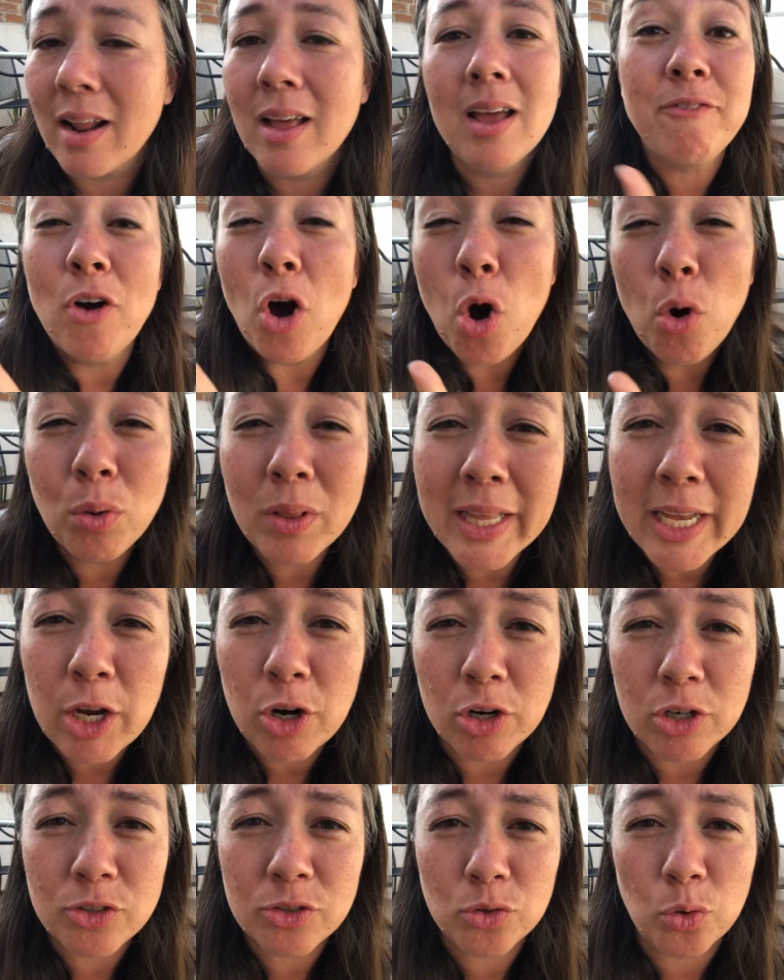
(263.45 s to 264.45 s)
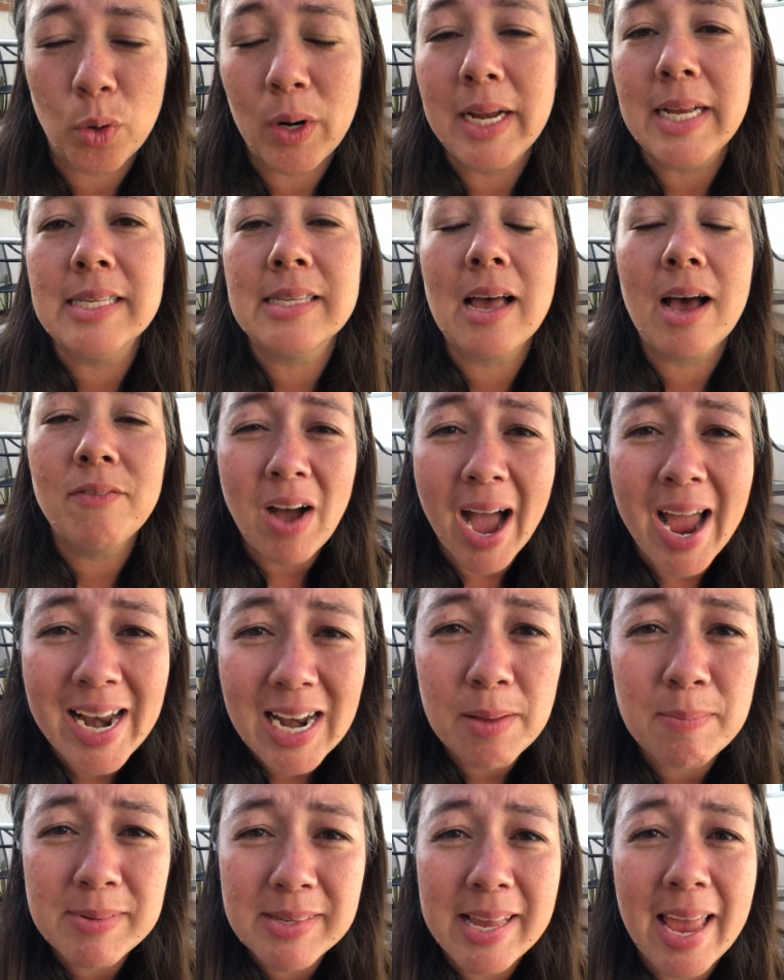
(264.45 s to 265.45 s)
I've only heard stories of
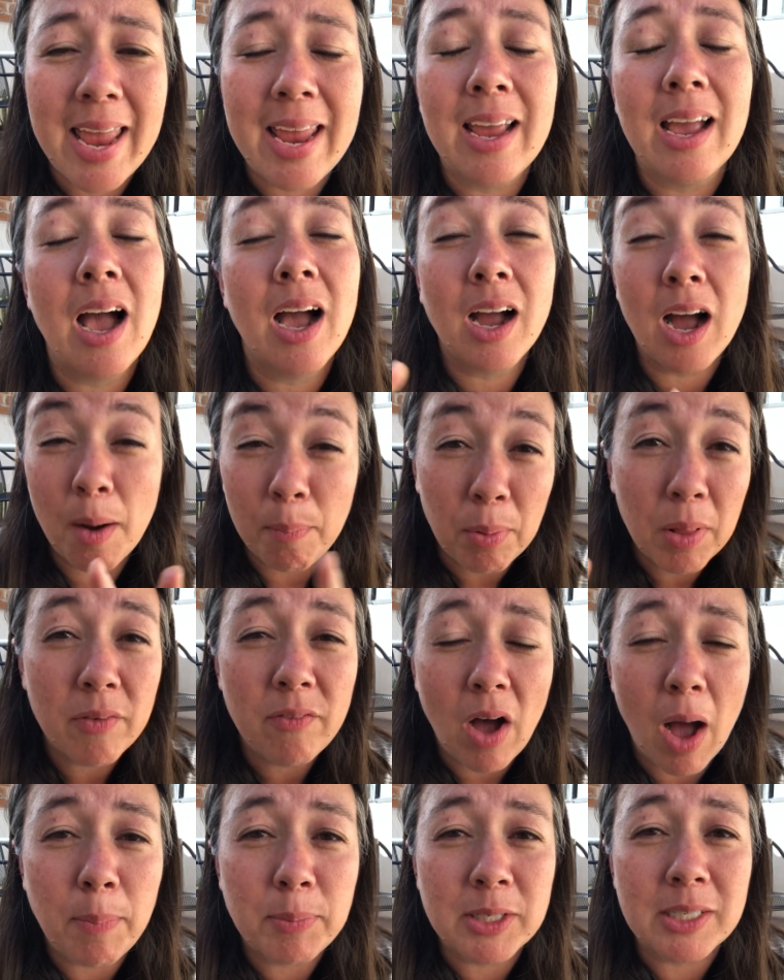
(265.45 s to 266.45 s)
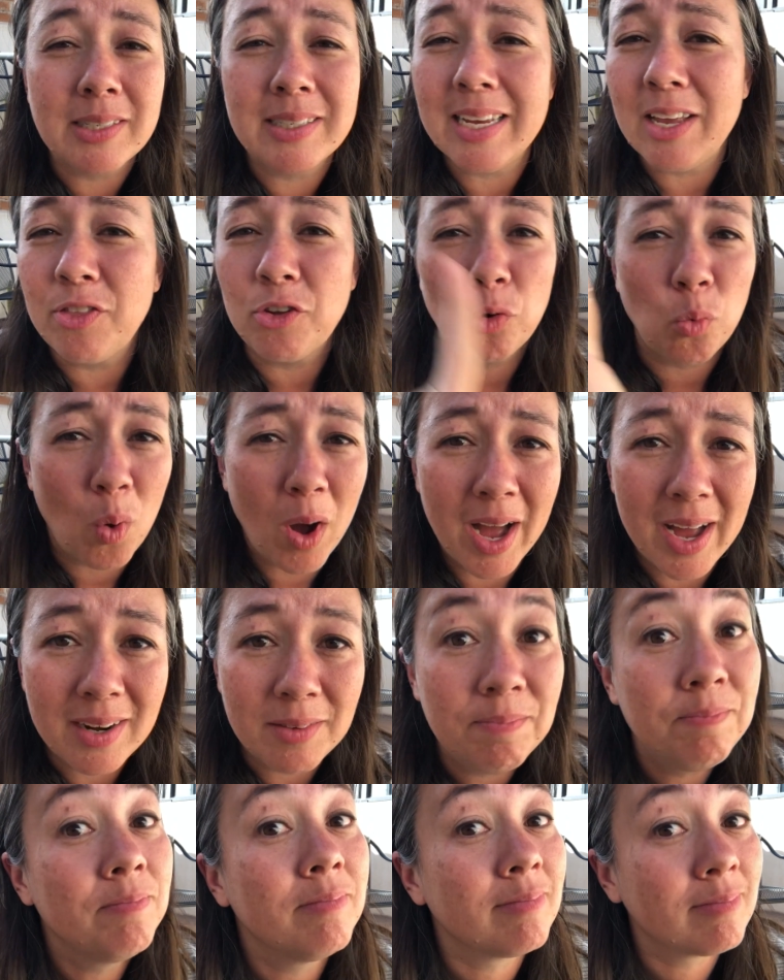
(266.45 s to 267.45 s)
INM saying a couple of options, either
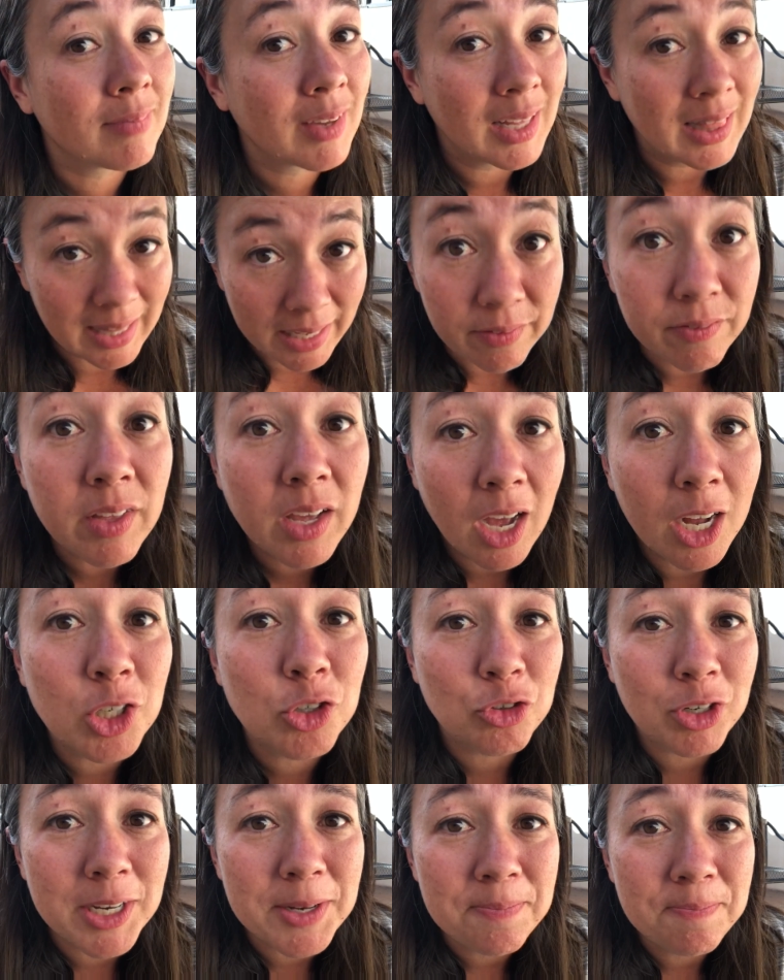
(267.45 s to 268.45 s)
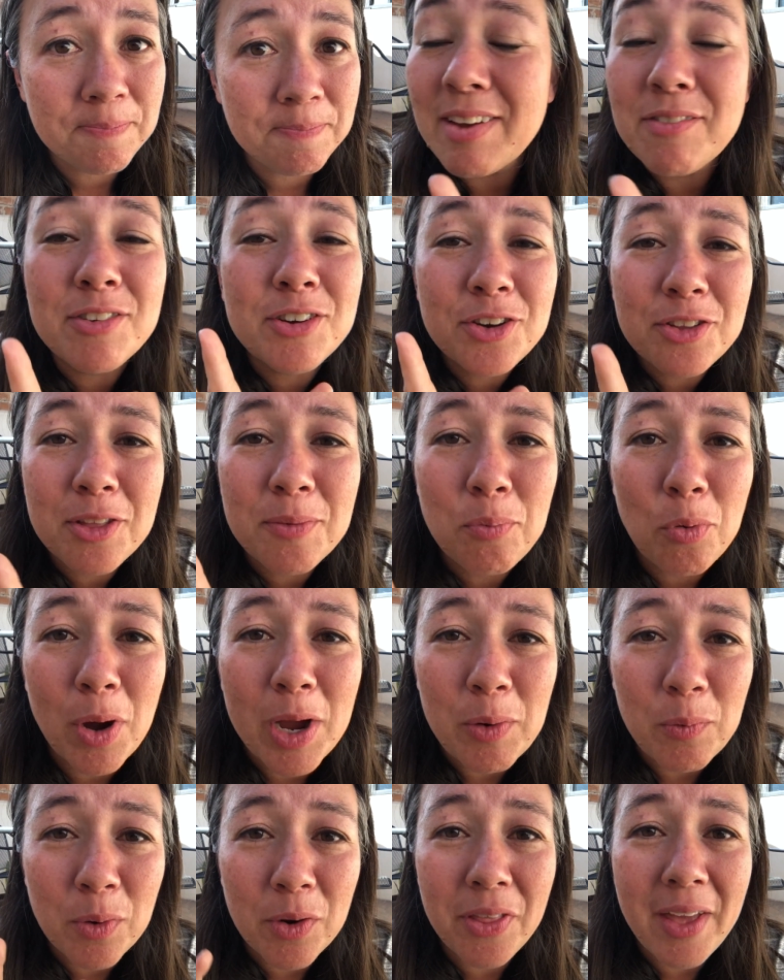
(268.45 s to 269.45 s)
one, leave the country, even to the
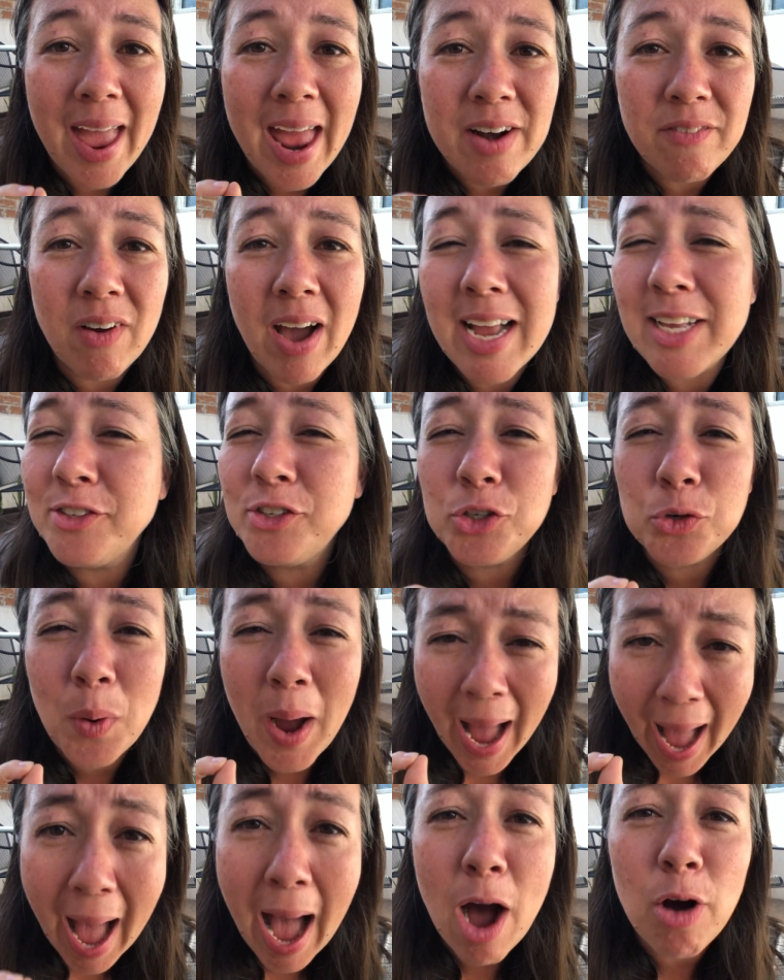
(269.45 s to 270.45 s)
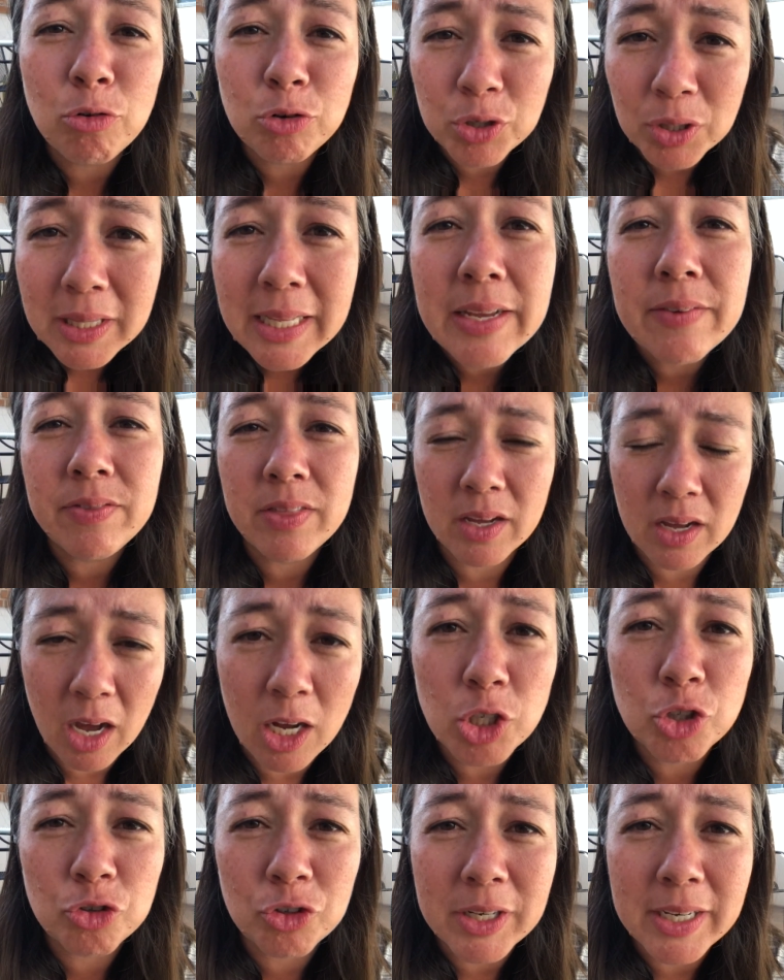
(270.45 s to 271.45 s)
point where they advise you how to leave the
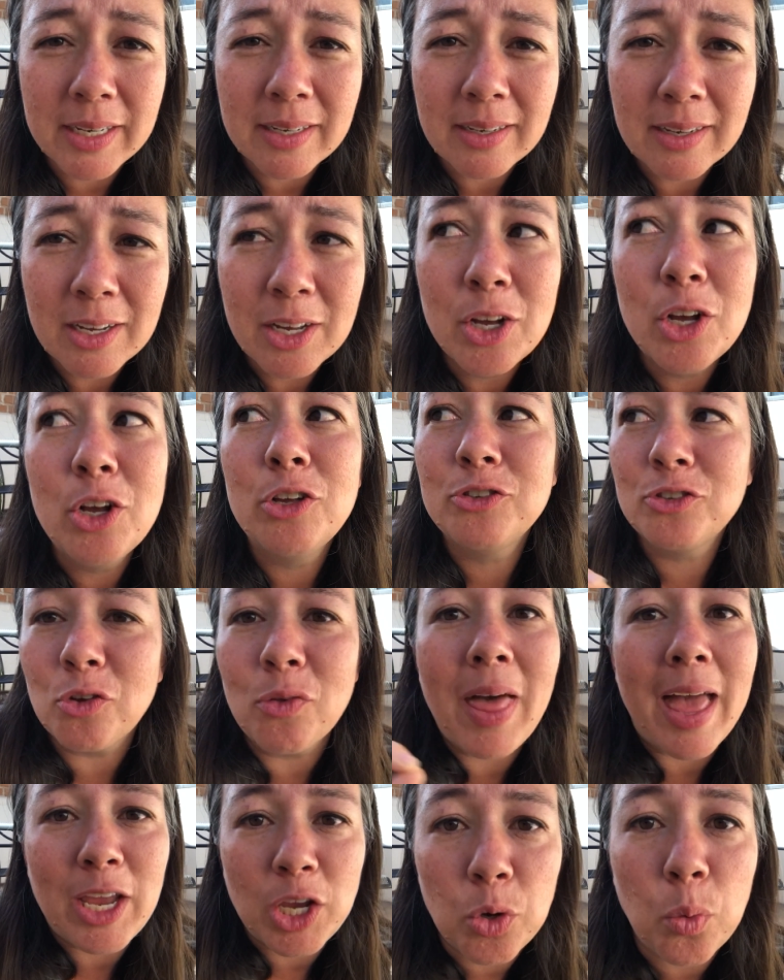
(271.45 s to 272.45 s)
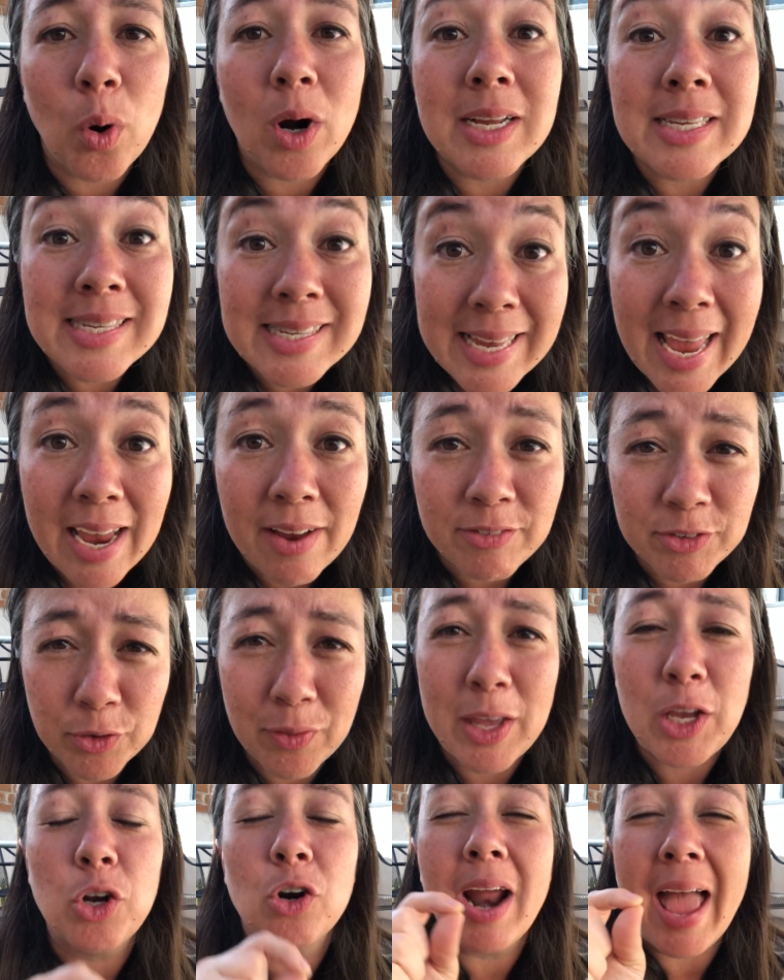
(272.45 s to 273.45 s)
country so that you are safe, so
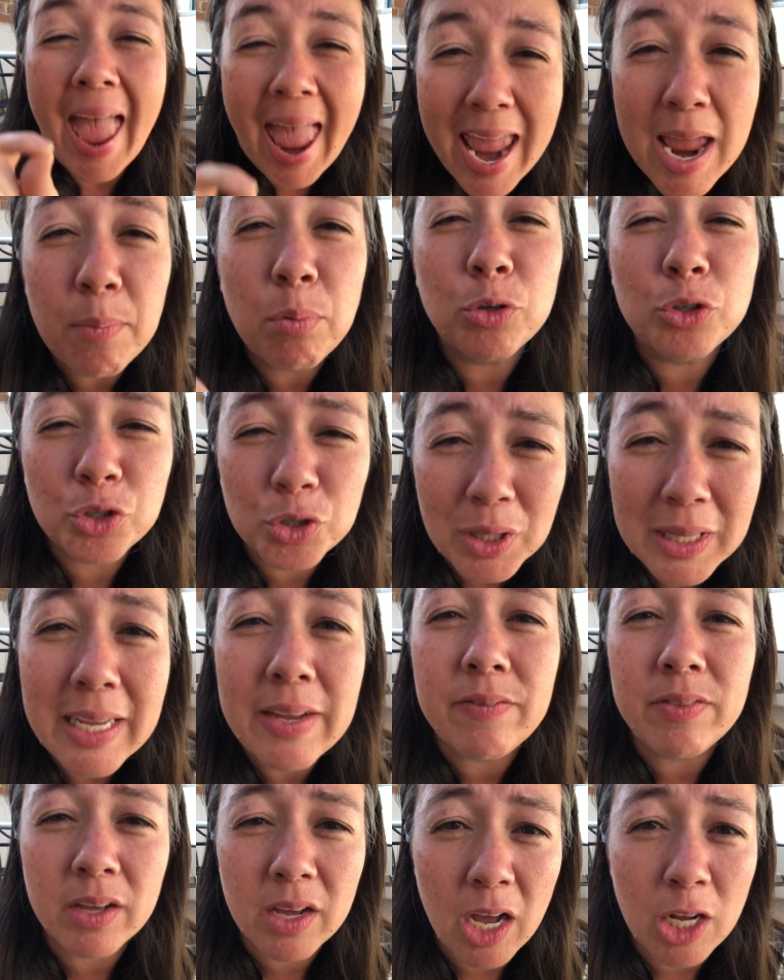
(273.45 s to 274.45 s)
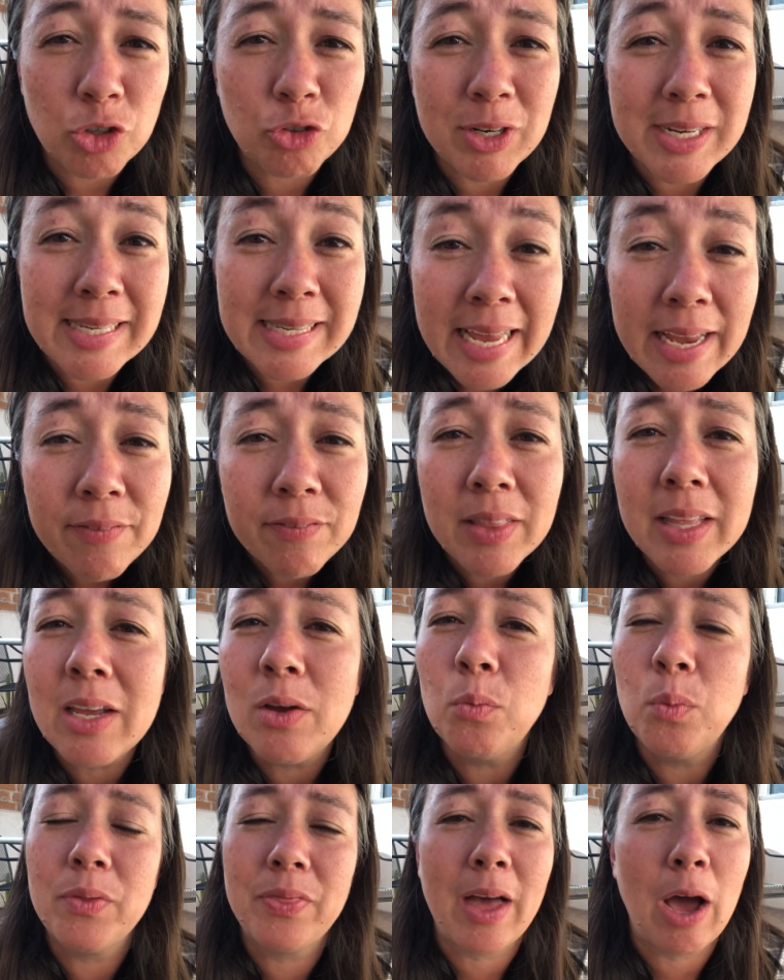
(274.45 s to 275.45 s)
that you're able to leave the country
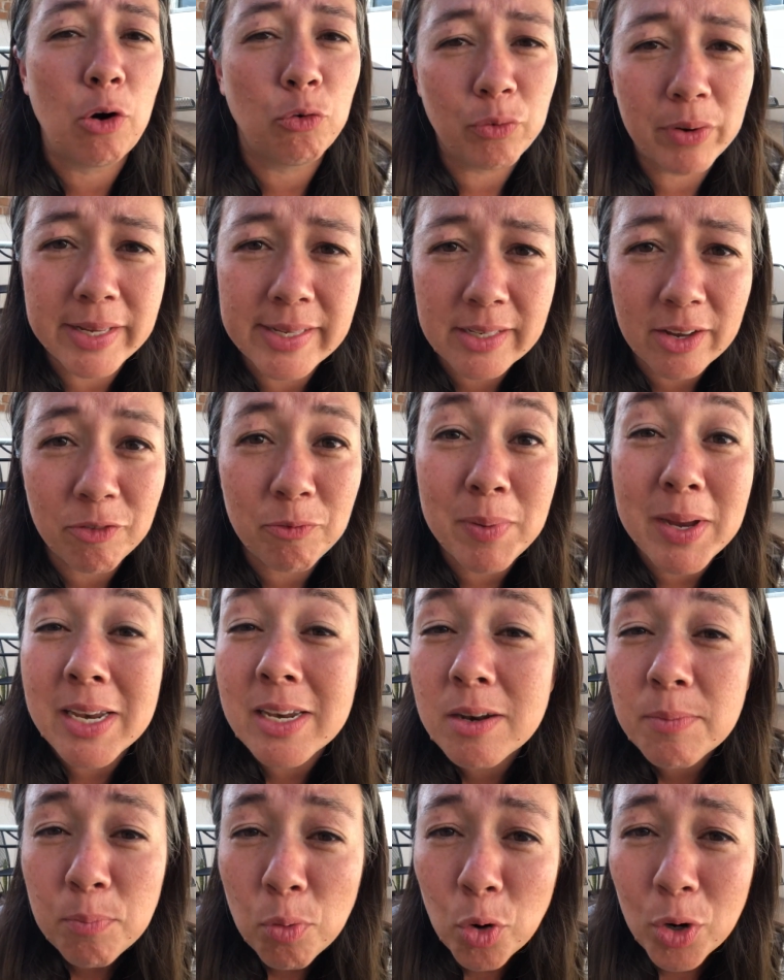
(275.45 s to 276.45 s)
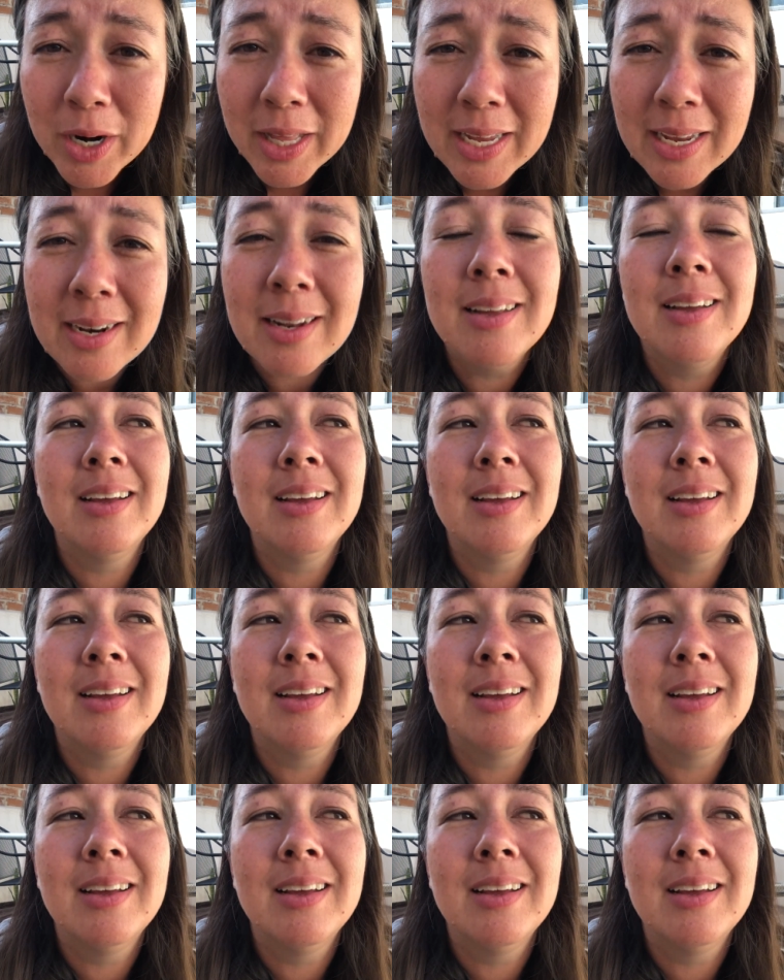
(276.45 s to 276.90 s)
safely without risk of being deported.